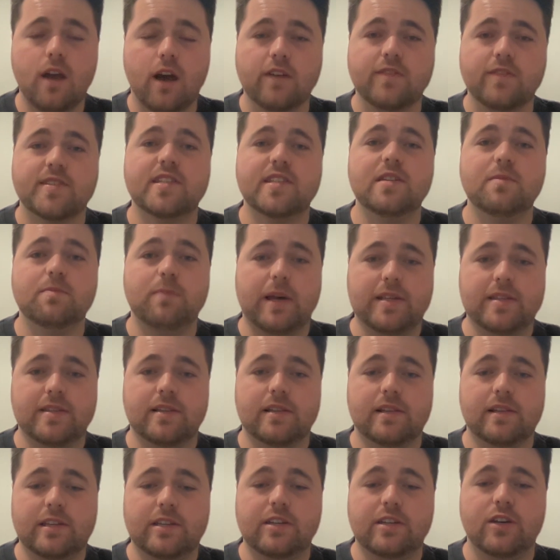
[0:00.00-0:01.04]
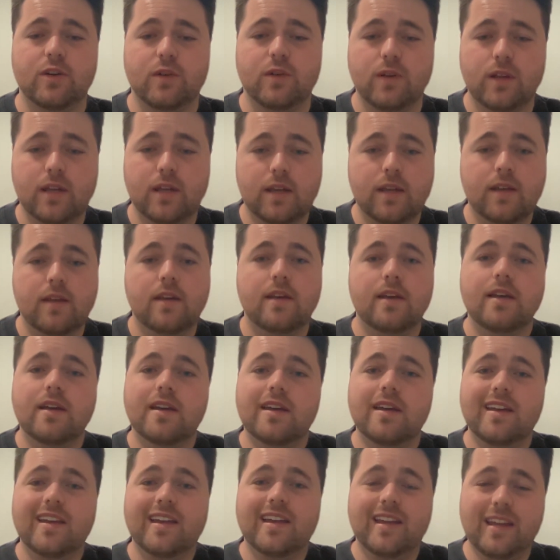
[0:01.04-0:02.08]
I've said basically, you know,
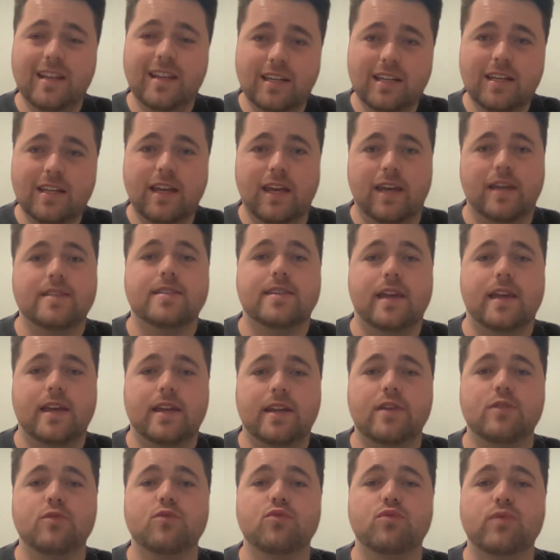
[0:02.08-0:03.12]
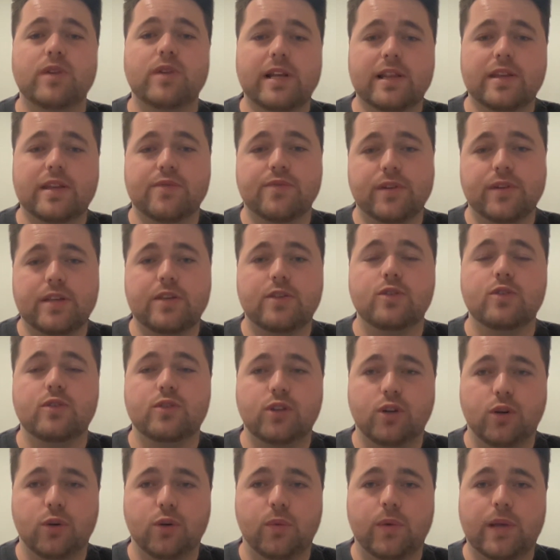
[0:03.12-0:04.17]
Eddie has had a really, really good
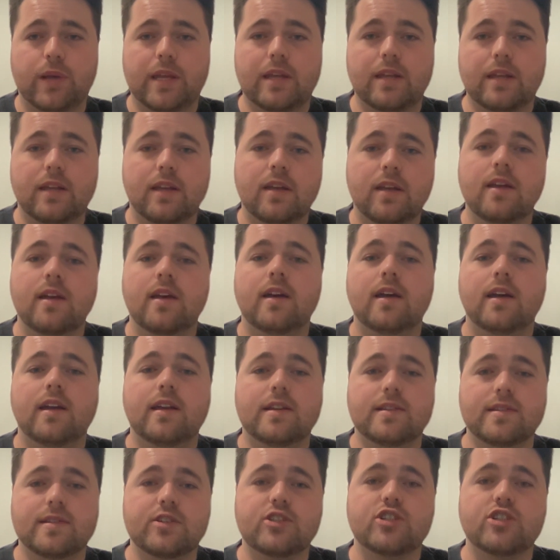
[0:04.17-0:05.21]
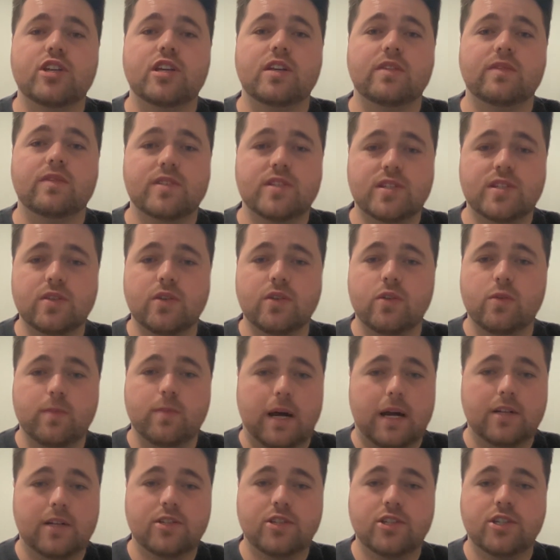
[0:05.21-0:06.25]
career. He has achieved so
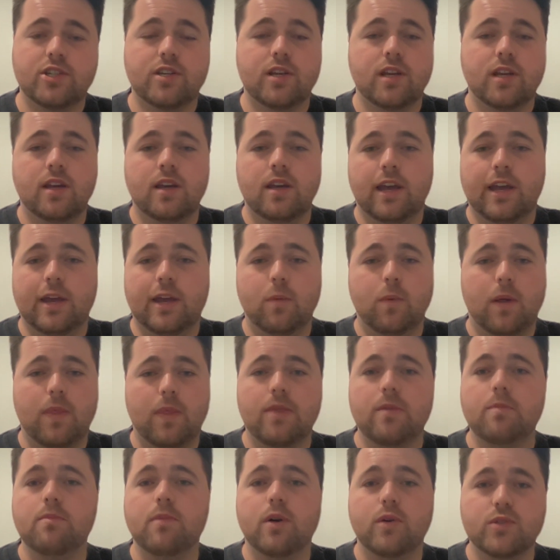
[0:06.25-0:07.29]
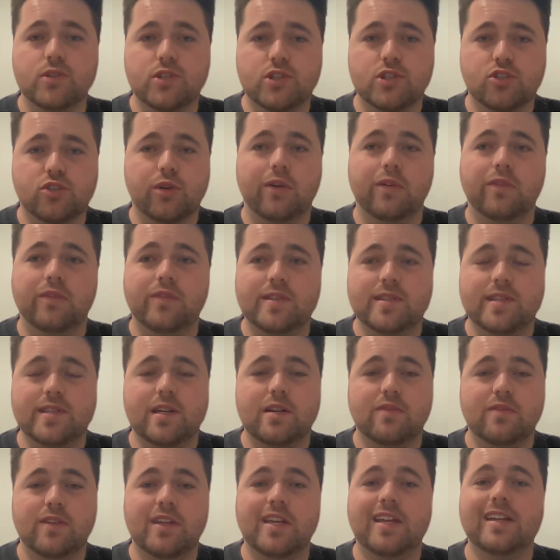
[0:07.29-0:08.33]
much. He won the most trophies
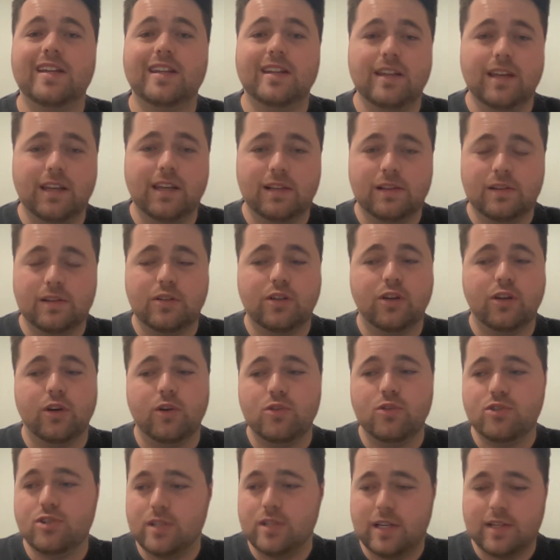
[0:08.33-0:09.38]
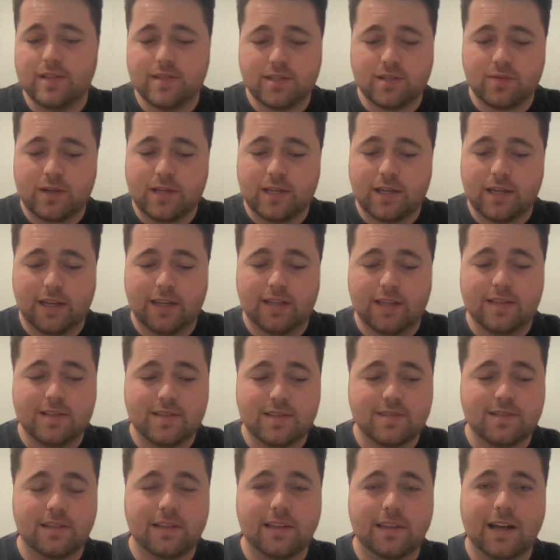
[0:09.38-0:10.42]
out of any England coach in history. He
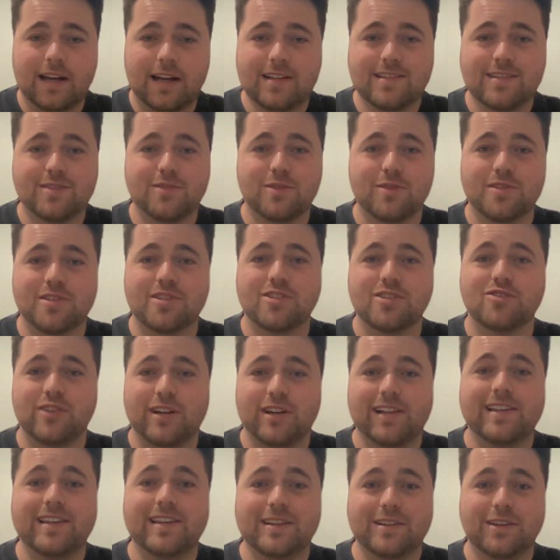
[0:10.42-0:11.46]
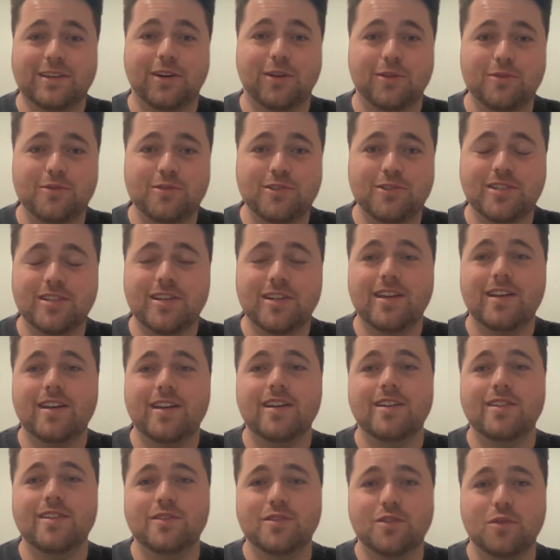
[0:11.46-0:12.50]
is the last Australian coach
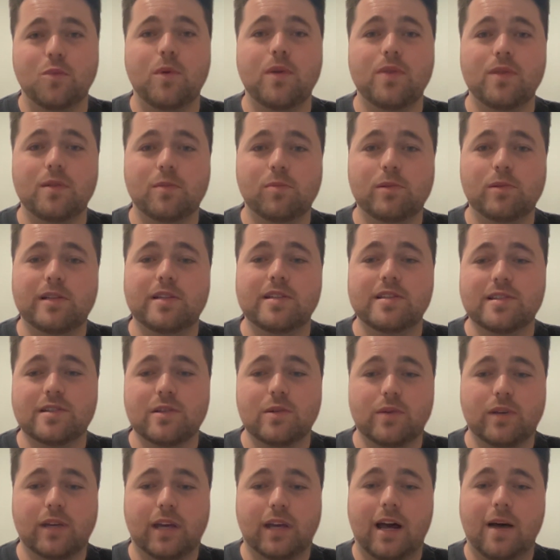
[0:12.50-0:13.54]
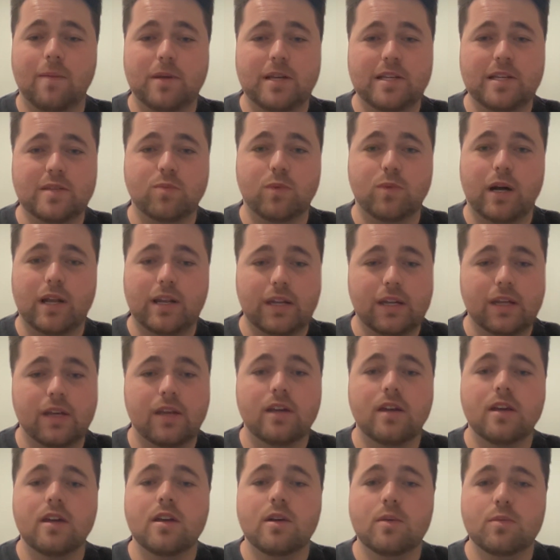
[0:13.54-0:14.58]
to win the Bledisloe Cup. He's won
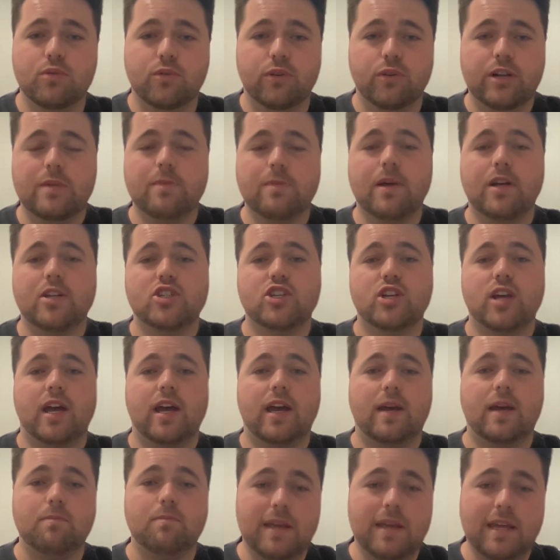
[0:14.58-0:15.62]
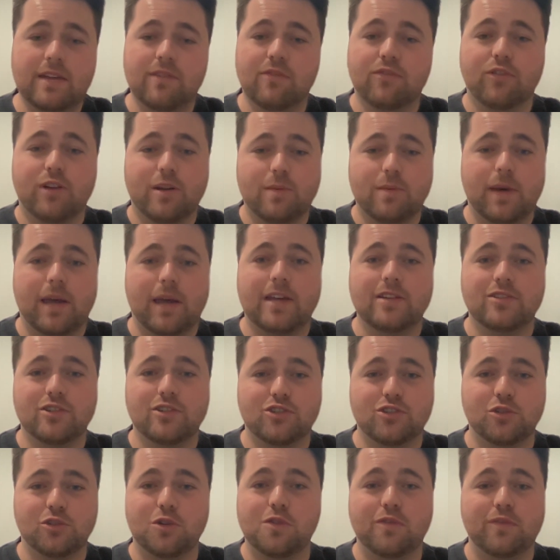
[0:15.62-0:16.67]
pretty much every major
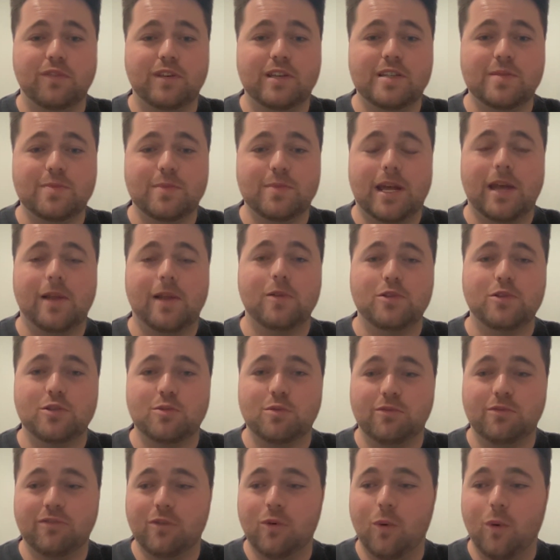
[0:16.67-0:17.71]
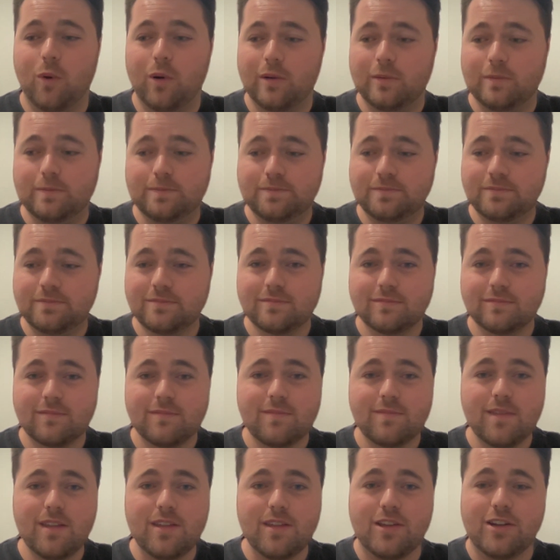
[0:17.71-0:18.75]
trophy he's been eligible for,
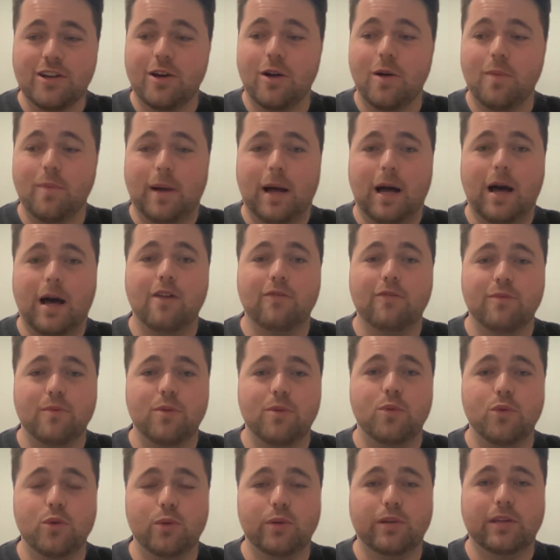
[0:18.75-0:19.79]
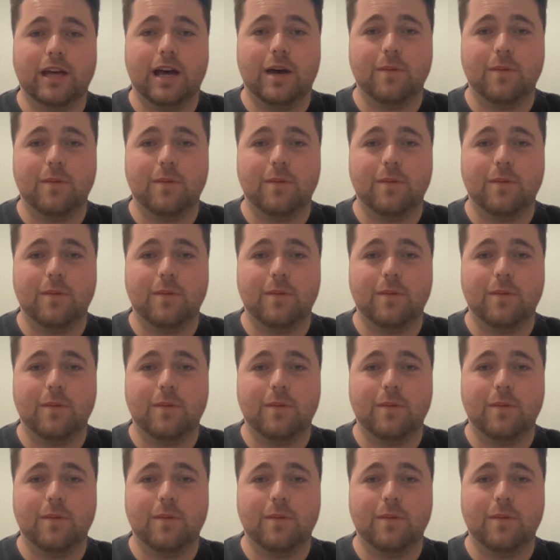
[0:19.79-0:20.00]
you know, apart from the World